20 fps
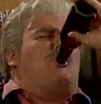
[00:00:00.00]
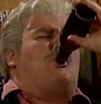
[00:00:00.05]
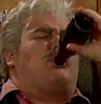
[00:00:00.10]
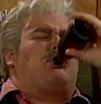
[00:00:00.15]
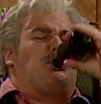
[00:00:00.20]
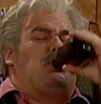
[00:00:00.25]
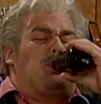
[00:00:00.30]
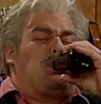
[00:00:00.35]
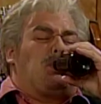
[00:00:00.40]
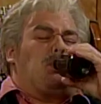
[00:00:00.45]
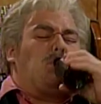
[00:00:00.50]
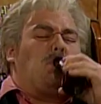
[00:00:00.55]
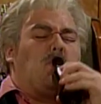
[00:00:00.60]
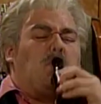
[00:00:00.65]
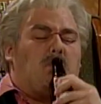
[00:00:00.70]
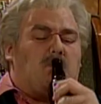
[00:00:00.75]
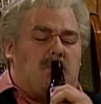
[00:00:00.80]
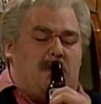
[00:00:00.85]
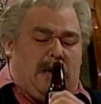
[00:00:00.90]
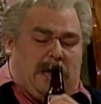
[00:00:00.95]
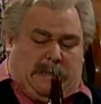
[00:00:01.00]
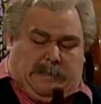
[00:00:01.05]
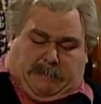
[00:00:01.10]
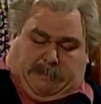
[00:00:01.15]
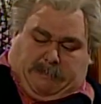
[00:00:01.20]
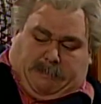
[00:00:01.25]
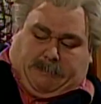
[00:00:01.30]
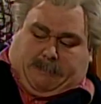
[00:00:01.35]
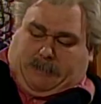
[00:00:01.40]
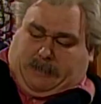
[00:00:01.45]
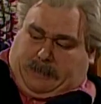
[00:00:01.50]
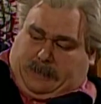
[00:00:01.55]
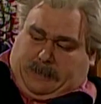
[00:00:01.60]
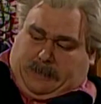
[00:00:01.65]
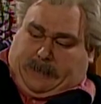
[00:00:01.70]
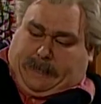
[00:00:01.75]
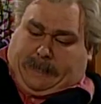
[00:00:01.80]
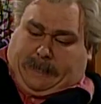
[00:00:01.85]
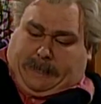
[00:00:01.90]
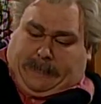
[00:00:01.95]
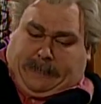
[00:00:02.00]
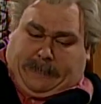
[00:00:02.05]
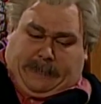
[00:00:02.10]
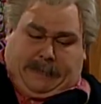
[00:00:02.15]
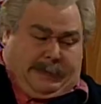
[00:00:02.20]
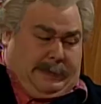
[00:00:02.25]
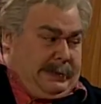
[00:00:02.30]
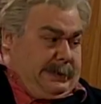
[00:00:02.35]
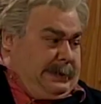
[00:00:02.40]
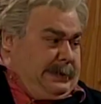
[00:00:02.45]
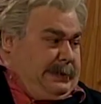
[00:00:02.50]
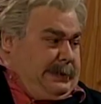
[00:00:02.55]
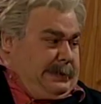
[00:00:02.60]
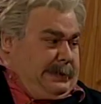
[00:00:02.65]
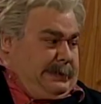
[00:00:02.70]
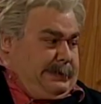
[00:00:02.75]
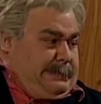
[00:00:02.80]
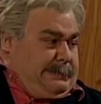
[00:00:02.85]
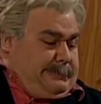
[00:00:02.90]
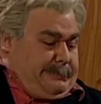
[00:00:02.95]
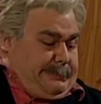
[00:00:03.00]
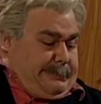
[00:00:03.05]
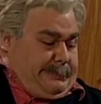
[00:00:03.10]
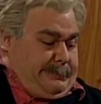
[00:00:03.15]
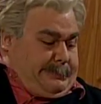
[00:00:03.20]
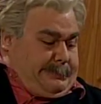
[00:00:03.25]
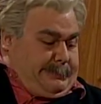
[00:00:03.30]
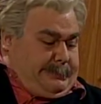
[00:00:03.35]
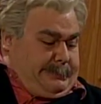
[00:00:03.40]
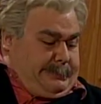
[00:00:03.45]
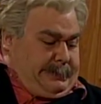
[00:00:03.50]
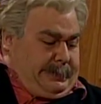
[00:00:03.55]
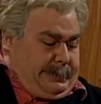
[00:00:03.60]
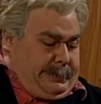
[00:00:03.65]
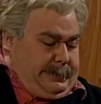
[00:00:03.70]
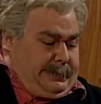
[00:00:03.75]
Nothing is said.